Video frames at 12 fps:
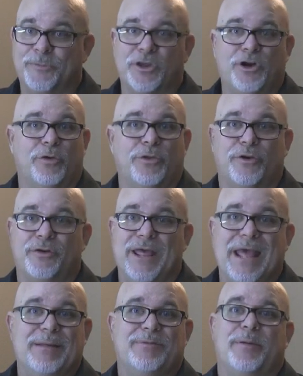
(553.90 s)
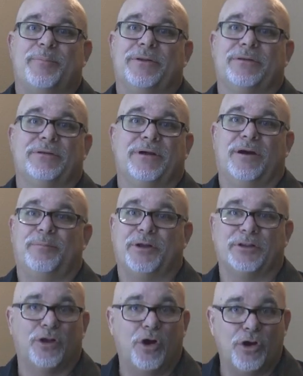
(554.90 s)
you know, their names up on
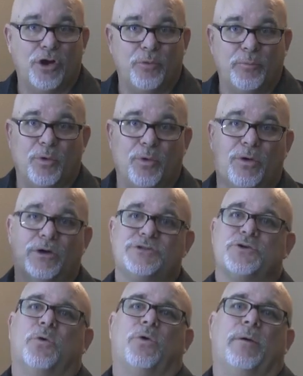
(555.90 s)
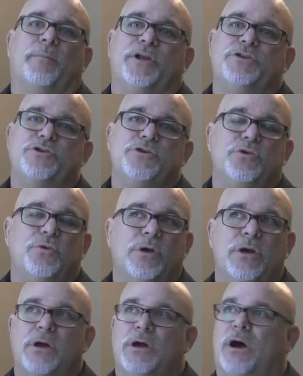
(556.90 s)
logo boards, or I'm going to
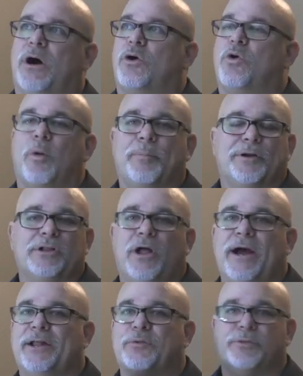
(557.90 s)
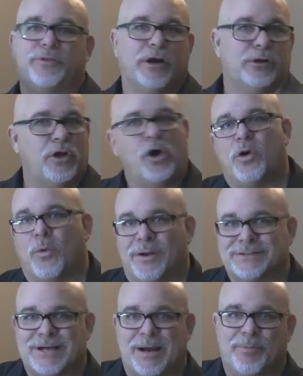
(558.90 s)
do corporate clients with their logo
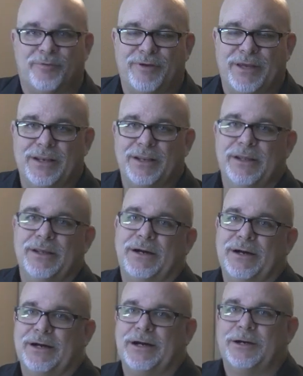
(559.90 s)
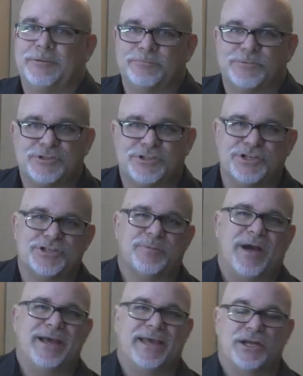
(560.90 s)
on top of it. It's just
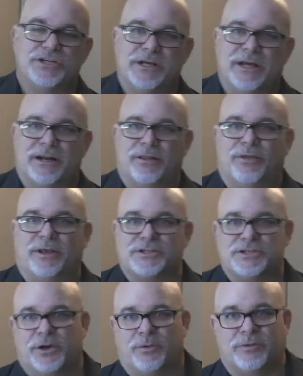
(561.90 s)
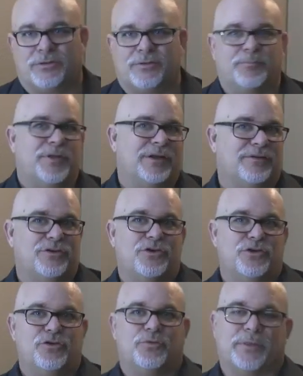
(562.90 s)
some eye-catching kind of thing. So some things you
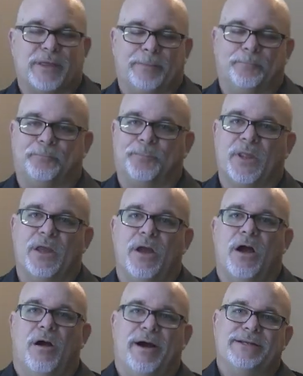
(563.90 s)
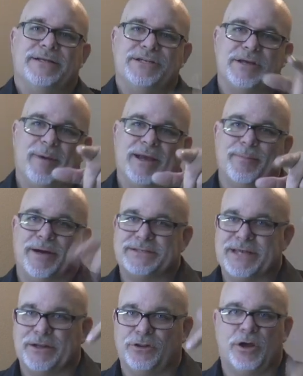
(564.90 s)
can use with that. All right, DJ Mikey Mike,
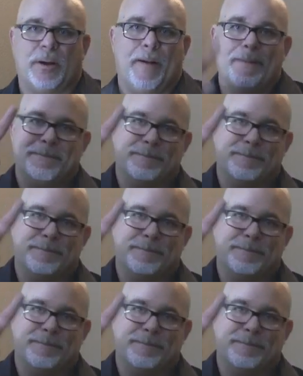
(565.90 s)
take a look.